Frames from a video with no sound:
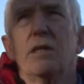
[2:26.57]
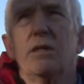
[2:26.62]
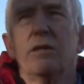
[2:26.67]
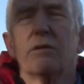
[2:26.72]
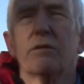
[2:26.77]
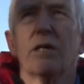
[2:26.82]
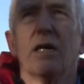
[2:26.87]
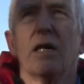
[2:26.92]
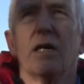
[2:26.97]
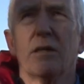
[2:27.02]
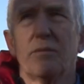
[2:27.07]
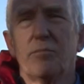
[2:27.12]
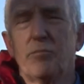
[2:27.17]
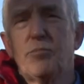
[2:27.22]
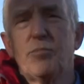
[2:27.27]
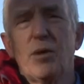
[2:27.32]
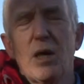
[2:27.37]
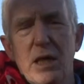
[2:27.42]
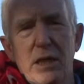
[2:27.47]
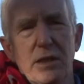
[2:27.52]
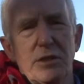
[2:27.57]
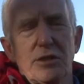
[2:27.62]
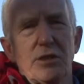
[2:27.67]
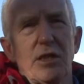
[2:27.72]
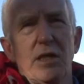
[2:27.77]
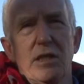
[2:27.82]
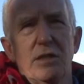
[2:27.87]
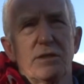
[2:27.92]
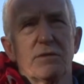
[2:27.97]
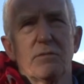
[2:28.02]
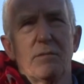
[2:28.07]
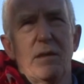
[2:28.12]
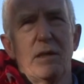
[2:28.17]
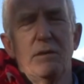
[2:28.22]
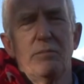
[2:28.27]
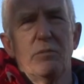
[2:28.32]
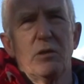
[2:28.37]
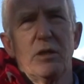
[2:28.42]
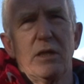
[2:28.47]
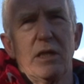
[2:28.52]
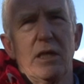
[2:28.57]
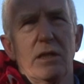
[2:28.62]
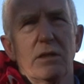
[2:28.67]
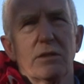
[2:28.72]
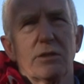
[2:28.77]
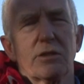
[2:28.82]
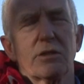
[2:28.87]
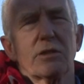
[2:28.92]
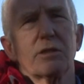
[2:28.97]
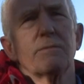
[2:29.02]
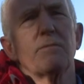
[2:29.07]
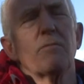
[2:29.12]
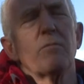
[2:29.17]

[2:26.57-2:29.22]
You can't buy shares from anybody else.